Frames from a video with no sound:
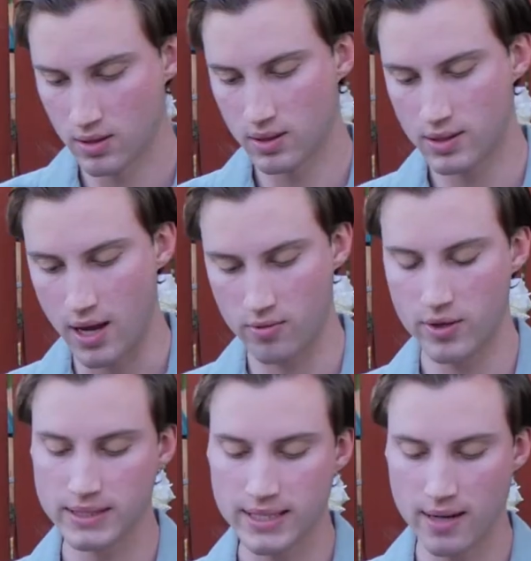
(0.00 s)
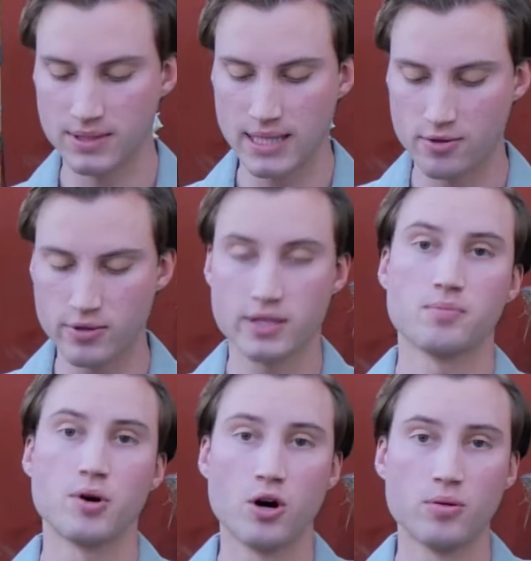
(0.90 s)
So you can see I'm centering the
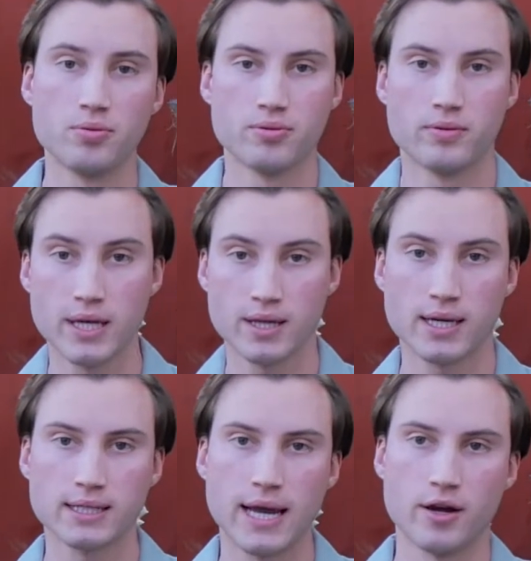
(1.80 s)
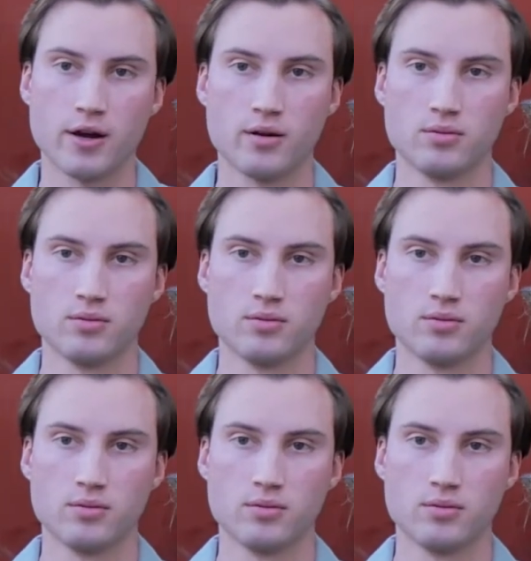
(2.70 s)
bulb in the container.